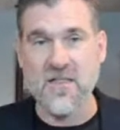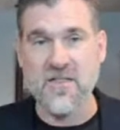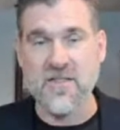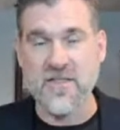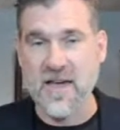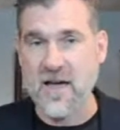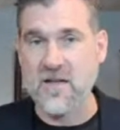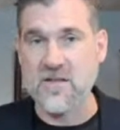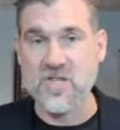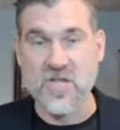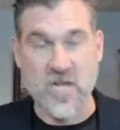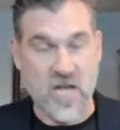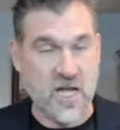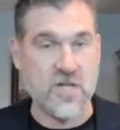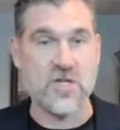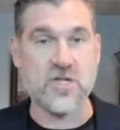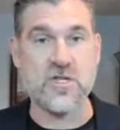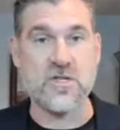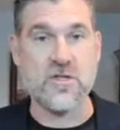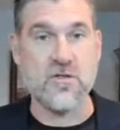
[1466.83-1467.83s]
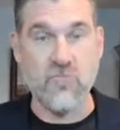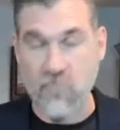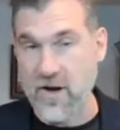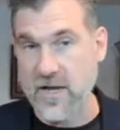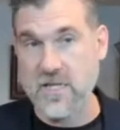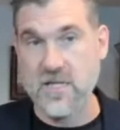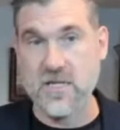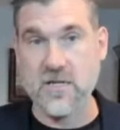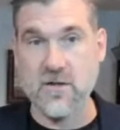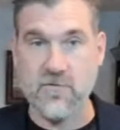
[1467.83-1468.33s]
that changed the
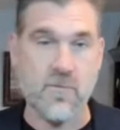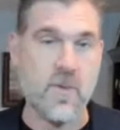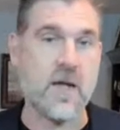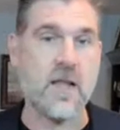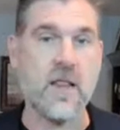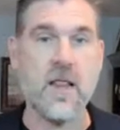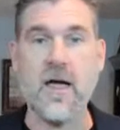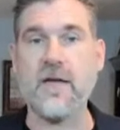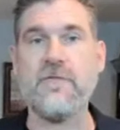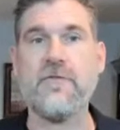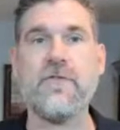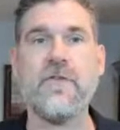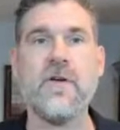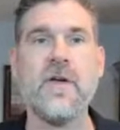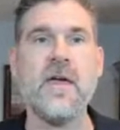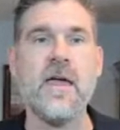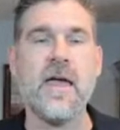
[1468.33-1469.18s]
rest of my life.